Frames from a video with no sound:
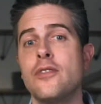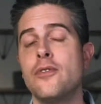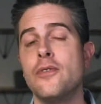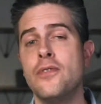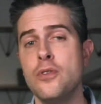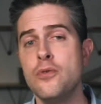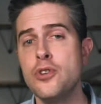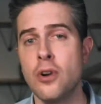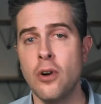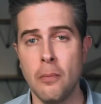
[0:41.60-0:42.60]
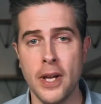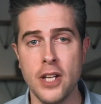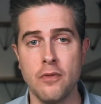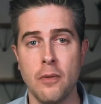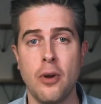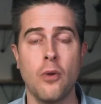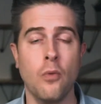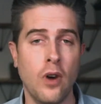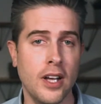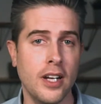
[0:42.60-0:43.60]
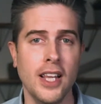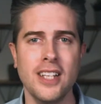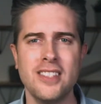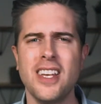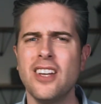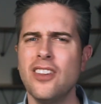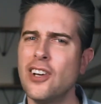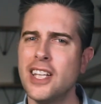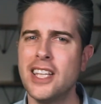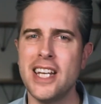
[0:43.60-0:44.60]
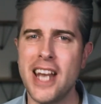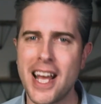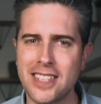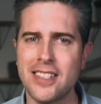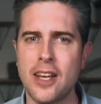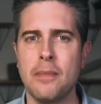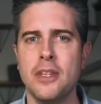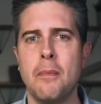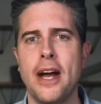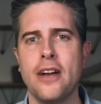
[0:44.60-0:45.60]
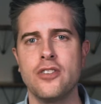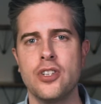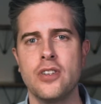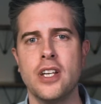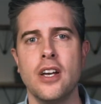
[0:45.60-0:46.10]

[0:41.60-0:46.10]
reviewed your homepage with part 1, let's take a look at the next step in the buyer journey